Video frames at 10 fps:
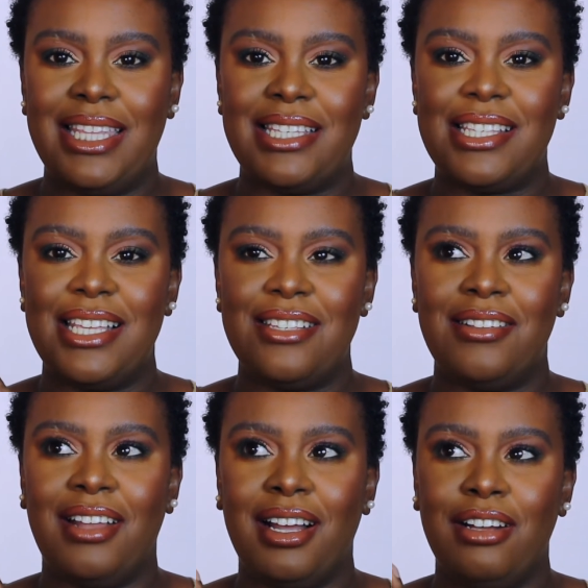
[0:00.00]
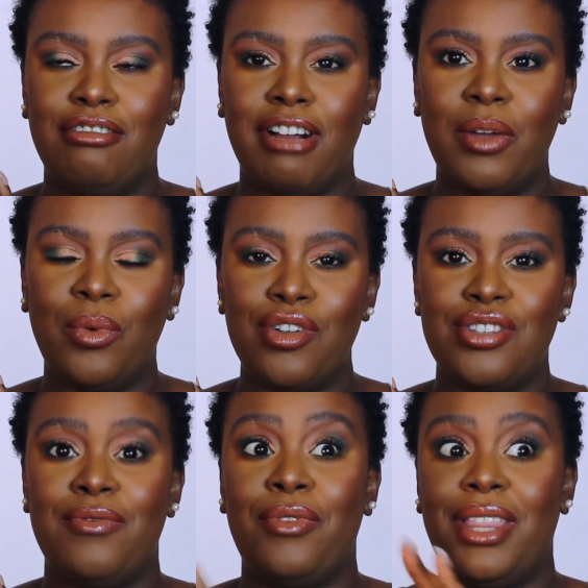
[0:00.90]
this isn't like a great
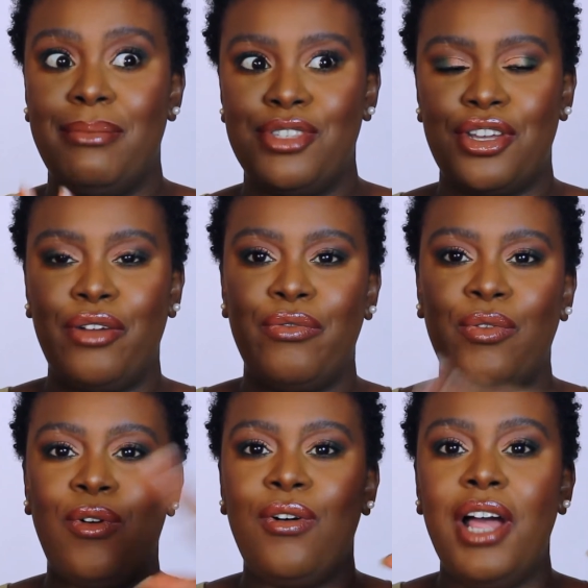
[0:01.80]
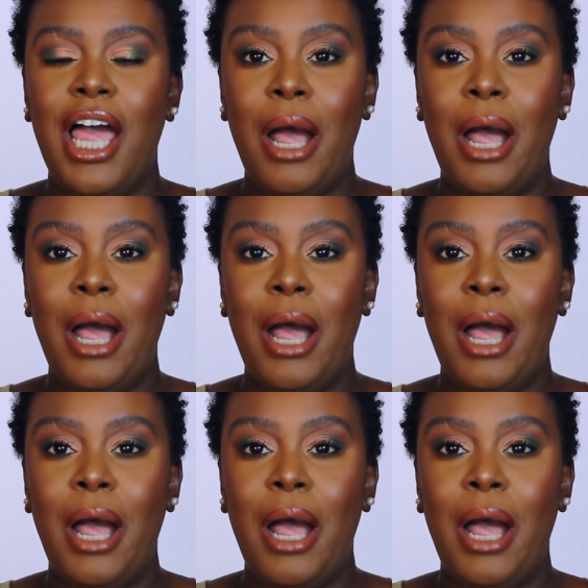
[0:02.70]
one for them to go for,